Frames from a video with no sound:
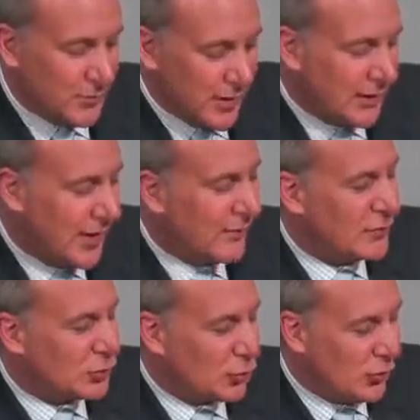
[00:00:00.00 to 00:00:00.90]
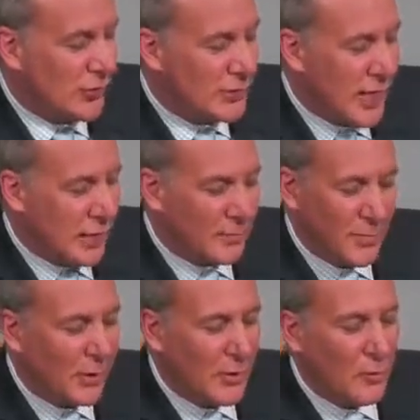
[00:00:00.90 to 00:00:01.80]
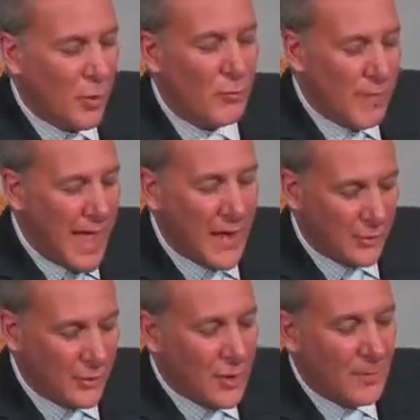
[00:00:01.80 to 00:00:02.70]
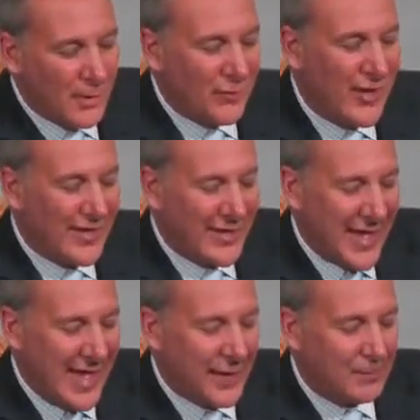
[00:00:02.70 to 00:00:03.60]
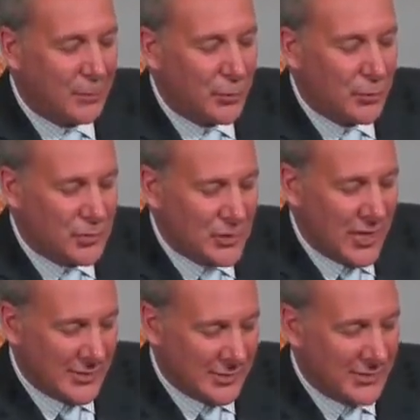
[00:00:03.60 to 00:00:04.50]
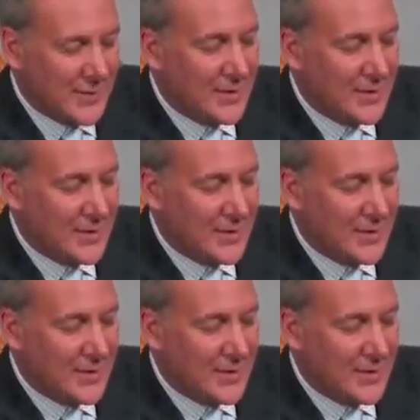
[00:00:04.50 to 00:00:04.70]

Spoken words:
They can have $1 trillion bill. It won't matter. But they can't produce this.